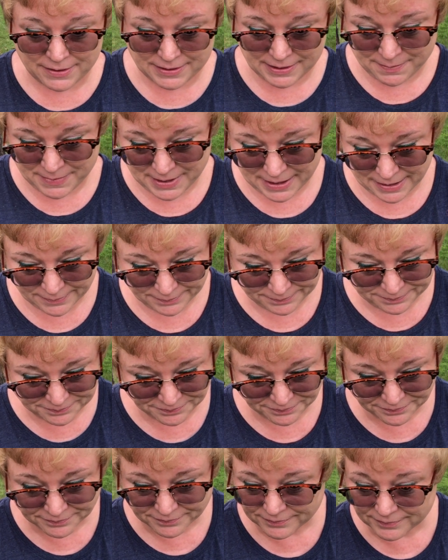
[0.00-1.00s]
something.
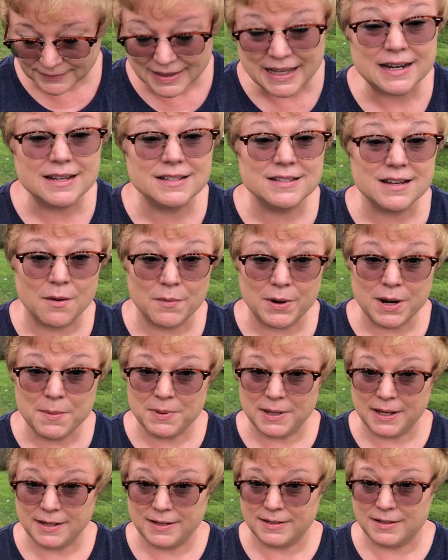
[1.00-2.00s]
It is not what I
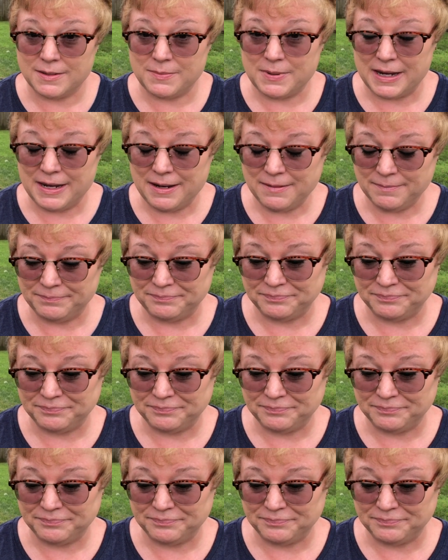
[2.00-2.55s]
planned it to be.